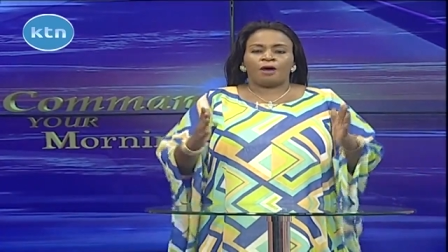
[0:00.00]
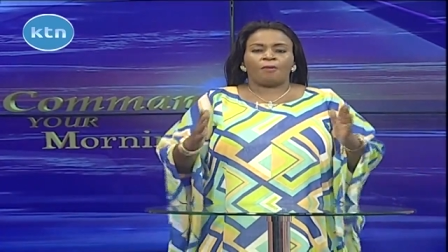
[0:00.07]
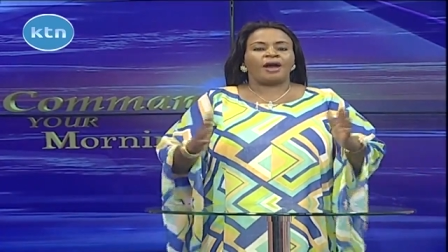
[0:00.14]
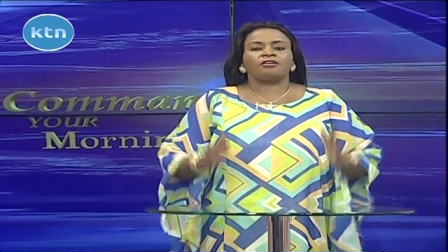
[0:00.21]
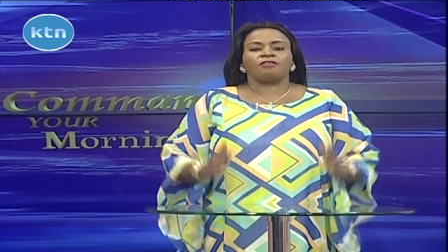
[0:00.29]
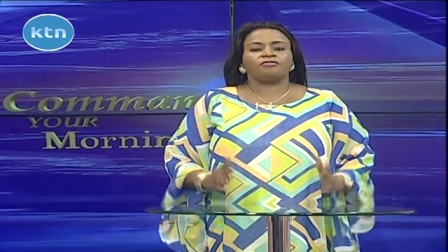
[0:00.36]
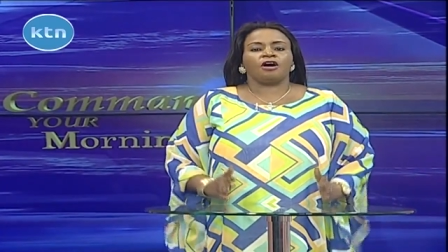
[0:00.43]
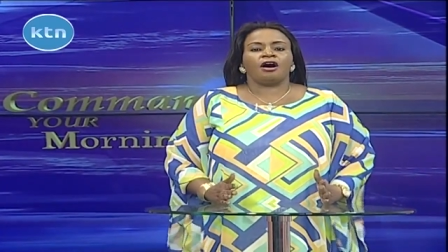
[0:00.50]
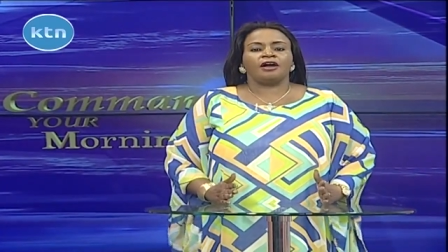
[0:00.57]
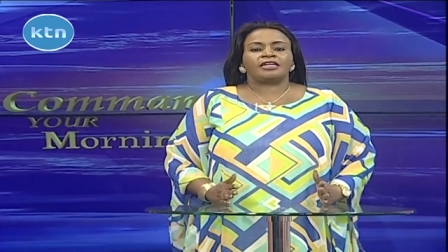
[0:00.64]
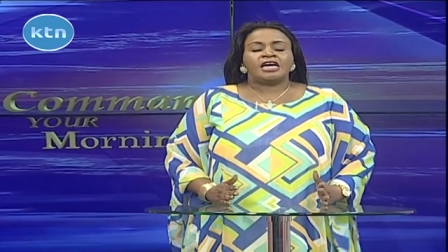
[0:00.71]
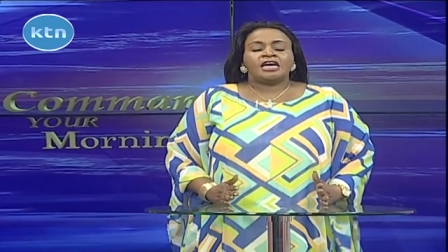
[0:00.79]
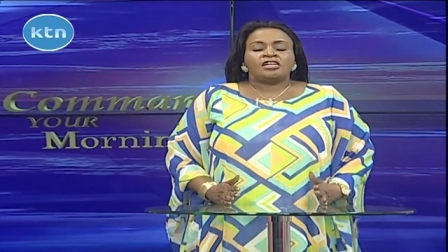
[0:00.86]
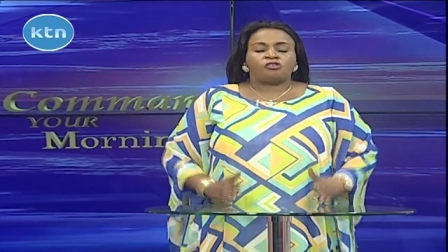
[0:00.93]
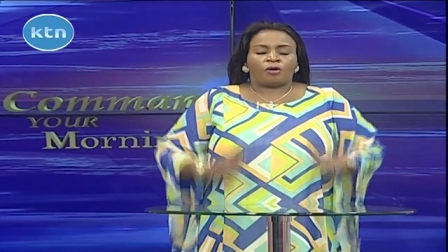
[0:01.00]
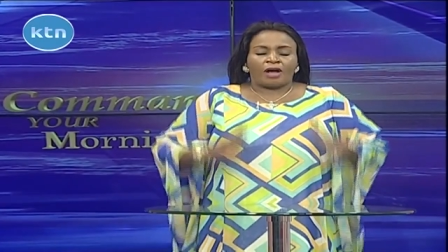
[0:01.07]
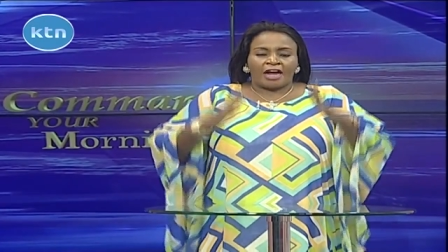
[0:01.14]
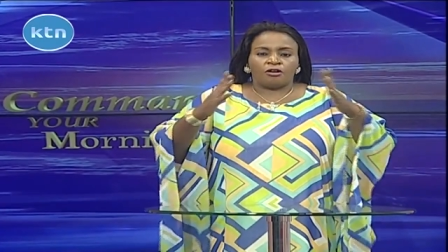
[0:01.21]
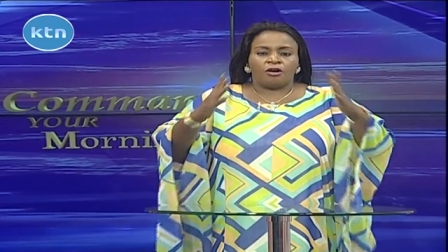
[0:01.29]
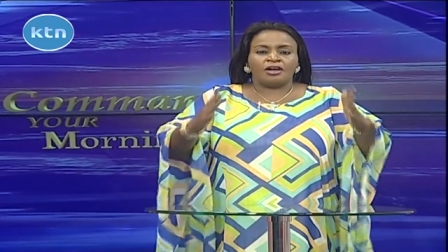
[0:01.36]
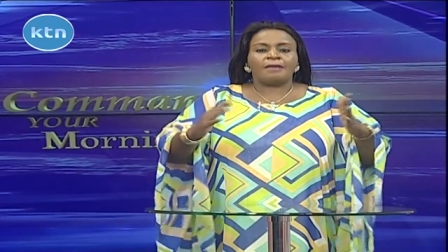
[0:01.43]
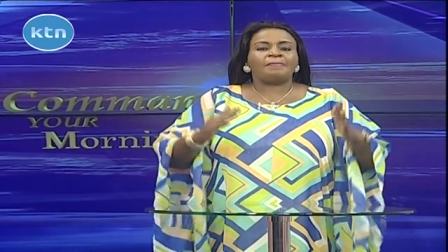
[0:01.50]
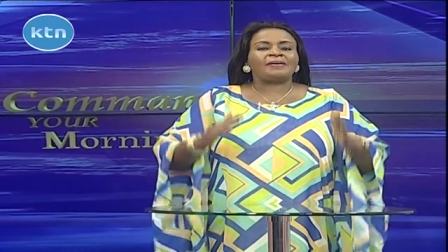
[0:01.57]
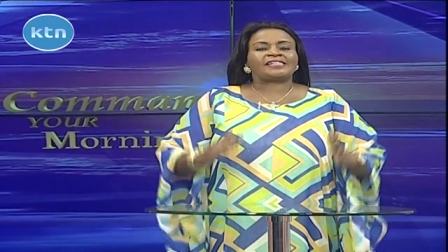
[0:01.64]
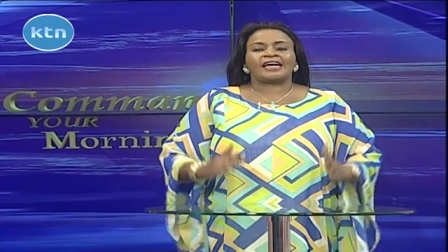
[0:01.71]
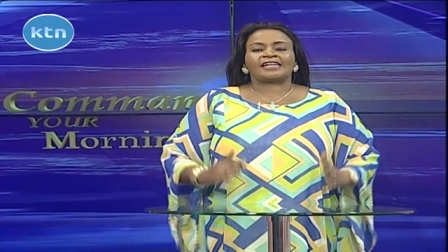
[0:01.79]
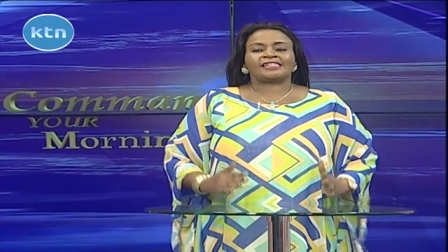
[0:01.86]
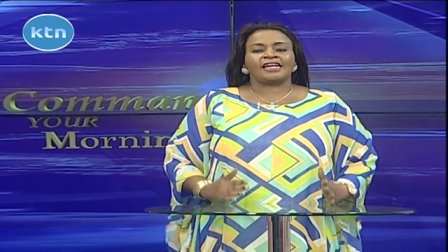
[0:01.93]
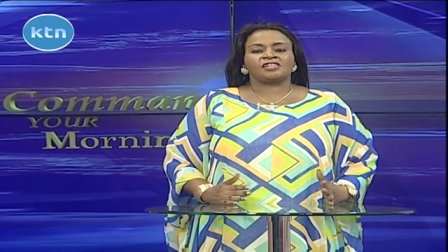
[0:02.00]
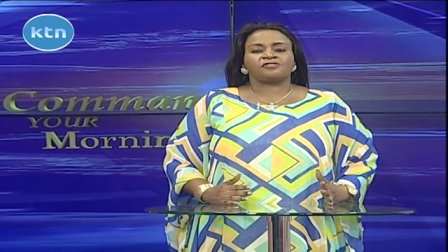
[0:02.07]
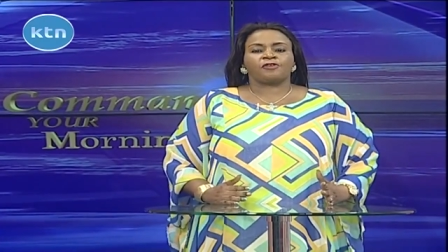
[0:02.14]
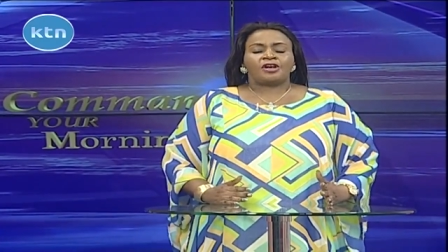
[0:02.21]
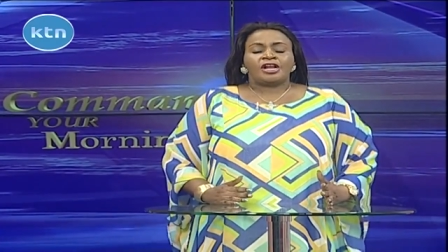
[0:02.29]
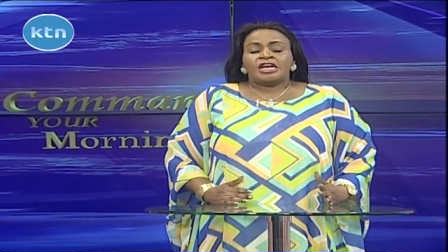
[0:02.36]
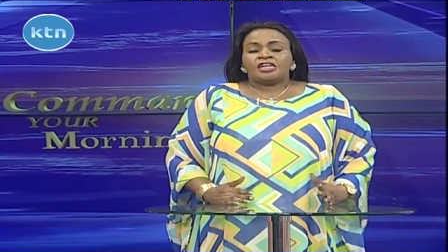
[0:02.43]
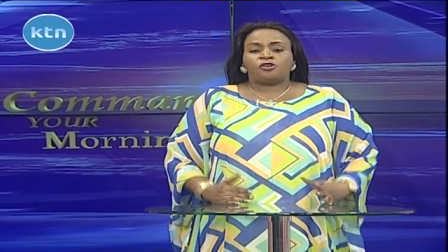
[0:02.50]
the word of God. You can only be successful.